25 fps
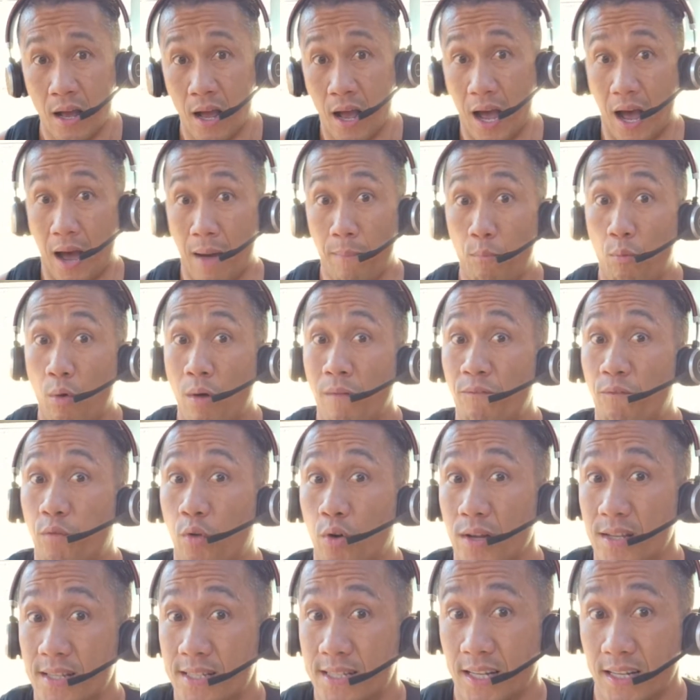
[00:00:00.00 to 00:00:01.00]
I'm
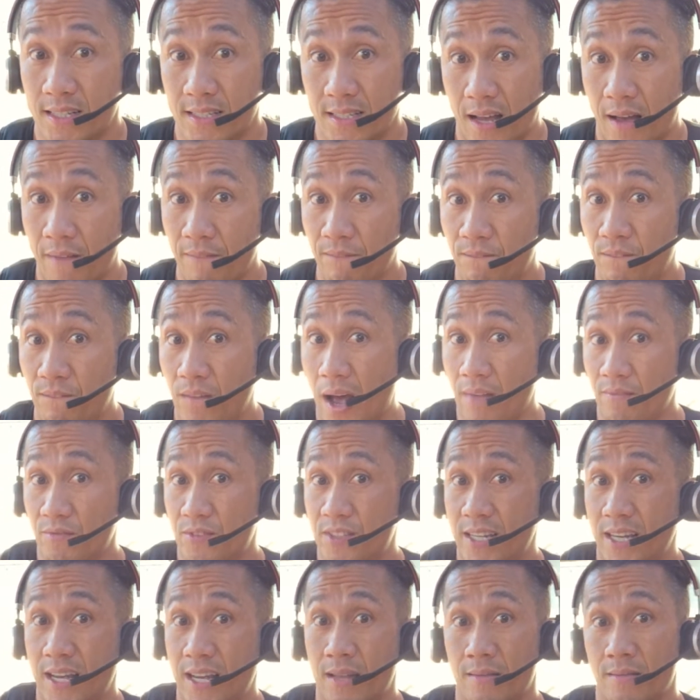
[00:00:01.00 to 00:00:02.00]
146, I'm
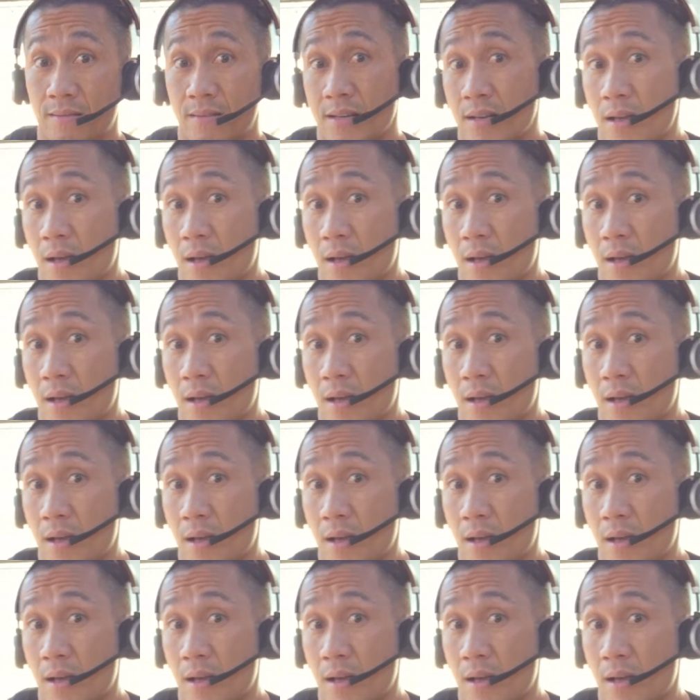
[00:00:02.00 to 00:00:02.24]
5'10",